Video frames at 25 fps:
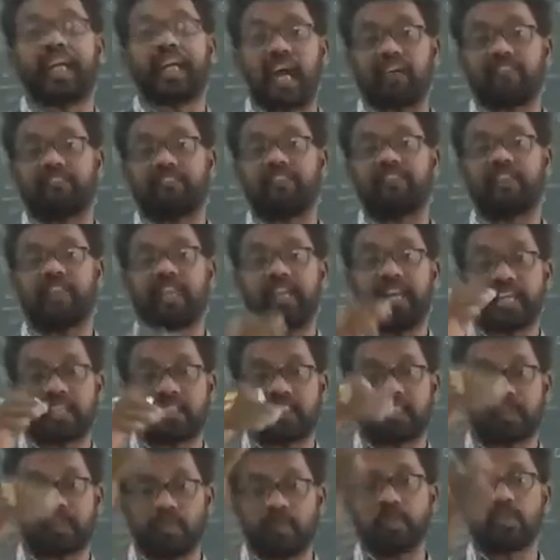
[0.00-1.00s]
graph, in the
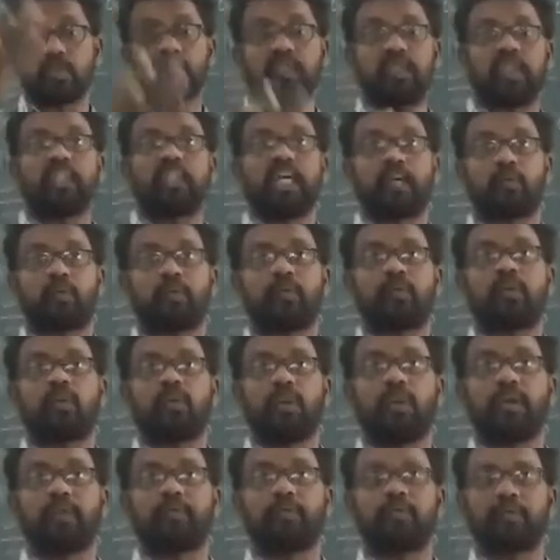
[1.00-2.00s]
next you will see that one
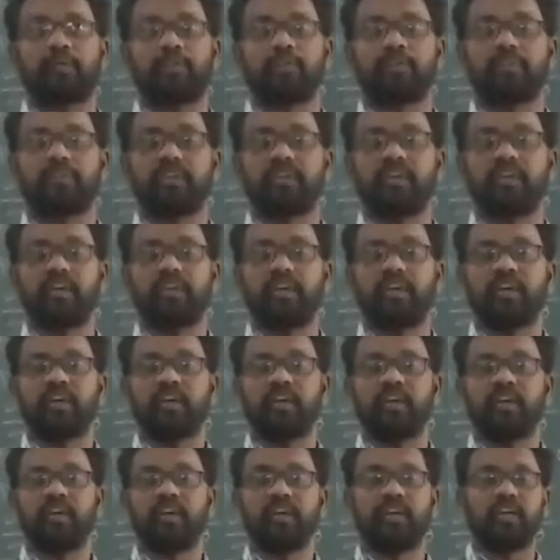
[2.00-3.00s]
only.
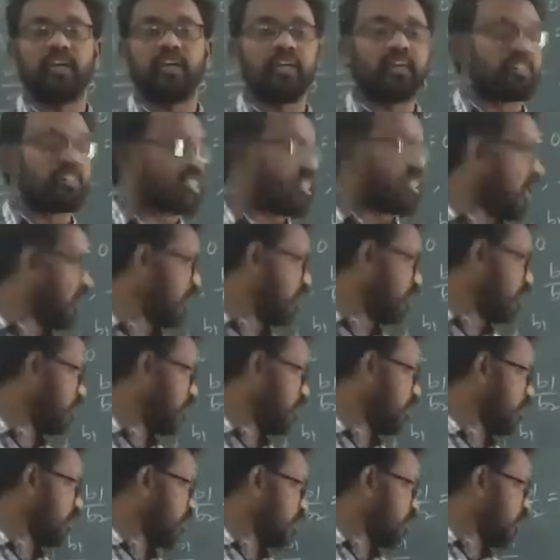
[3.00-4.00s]
See,
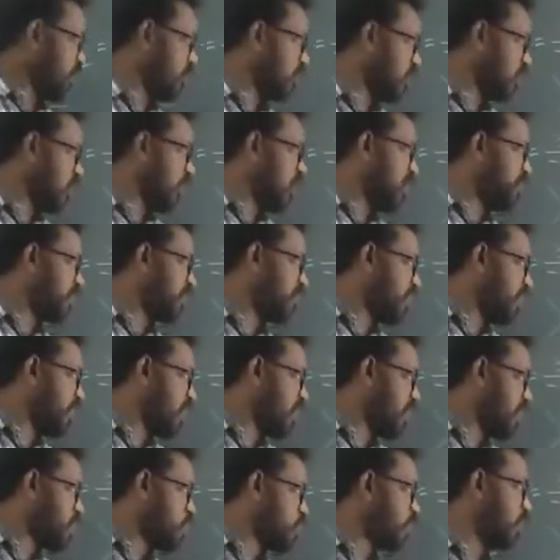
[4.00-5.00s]
if
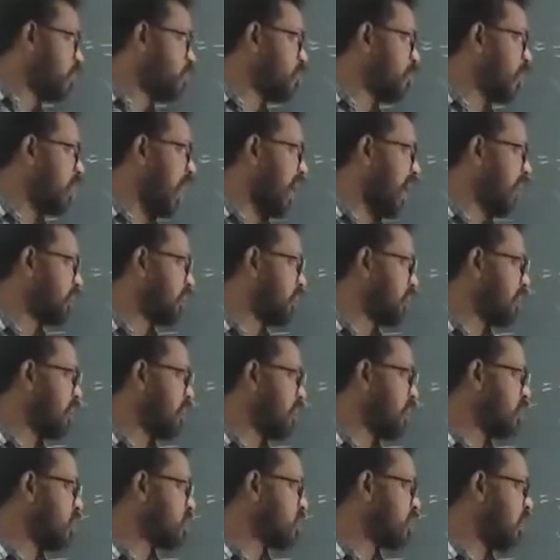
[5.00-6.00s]
it will be like
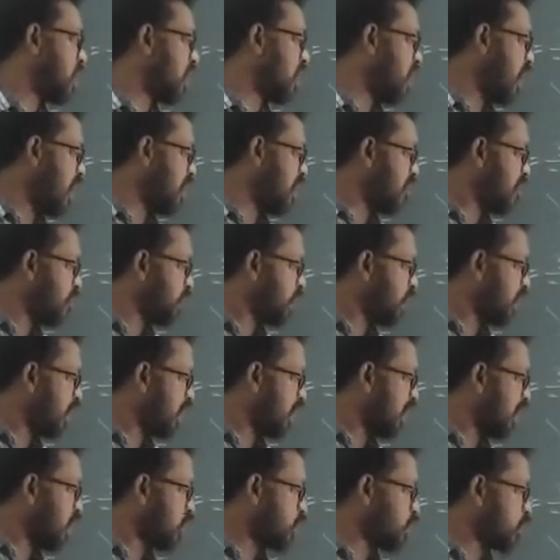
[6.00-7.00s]
this, A1 by
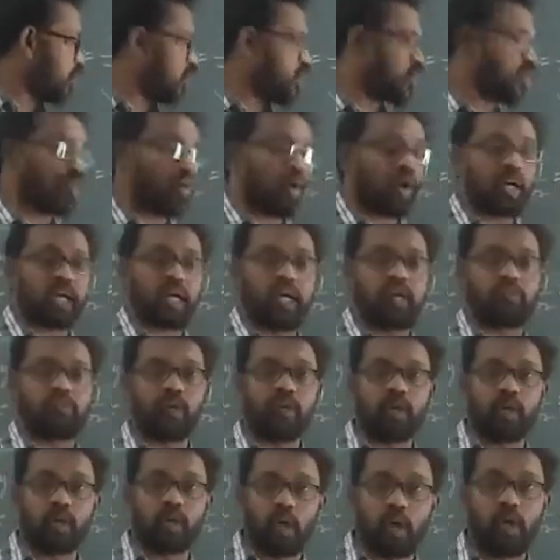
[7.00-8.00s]
A2 is not
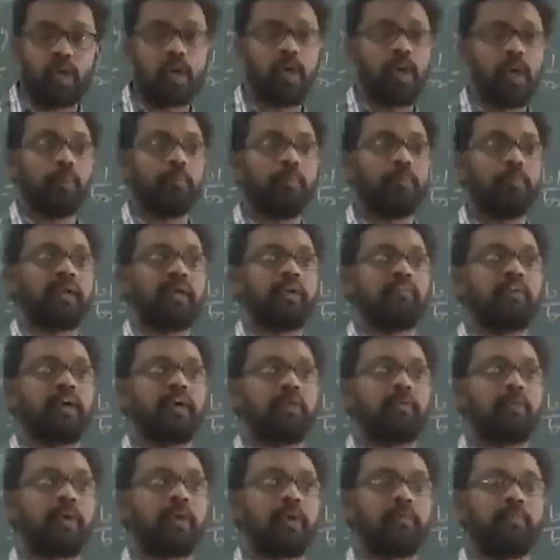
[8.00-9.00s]
equal to
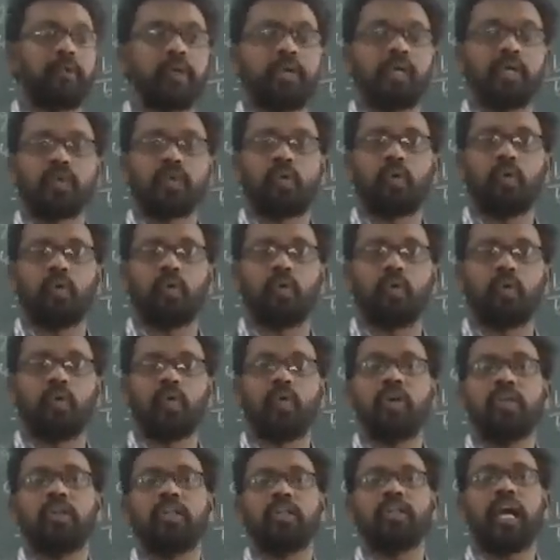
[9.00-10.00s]
B1 by
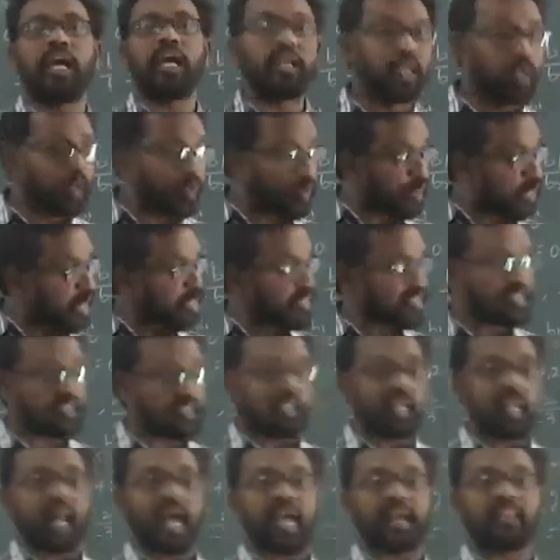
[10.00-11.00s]
B2, then you can
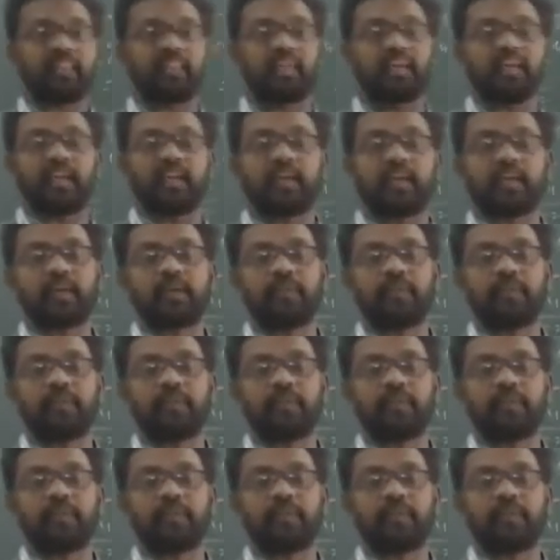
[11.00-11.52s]
see like that.